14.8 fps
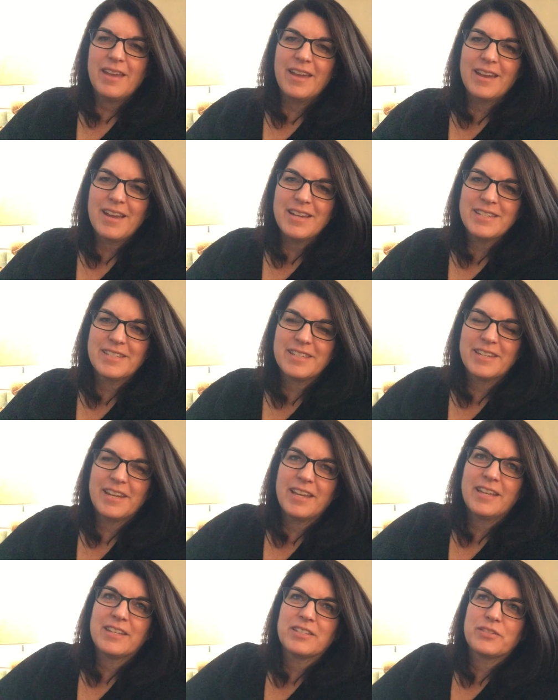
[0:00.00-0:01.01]
Hey guys,
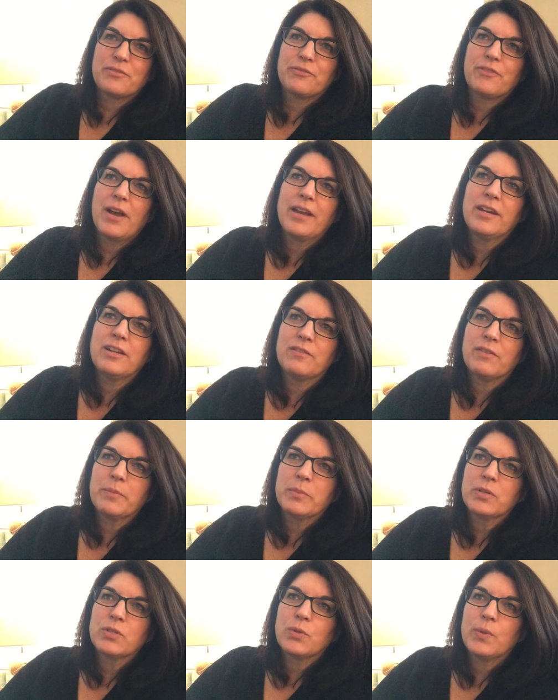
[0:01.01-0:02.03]
today is Friday,
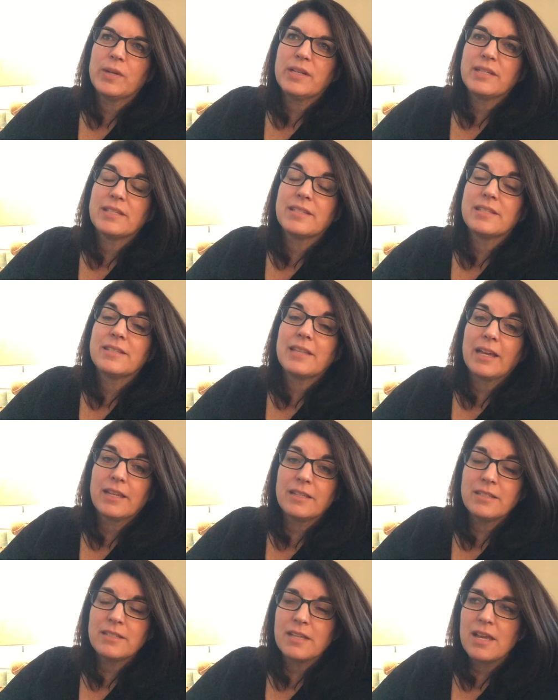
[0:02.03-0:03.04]
November
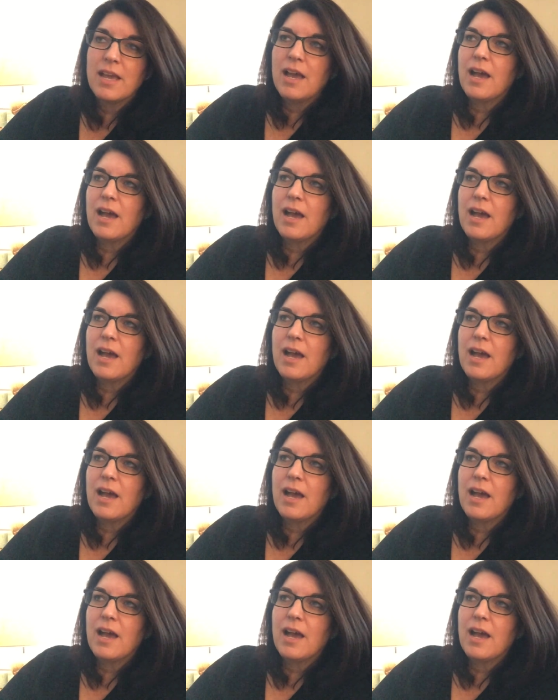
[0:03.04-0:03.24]
22nd.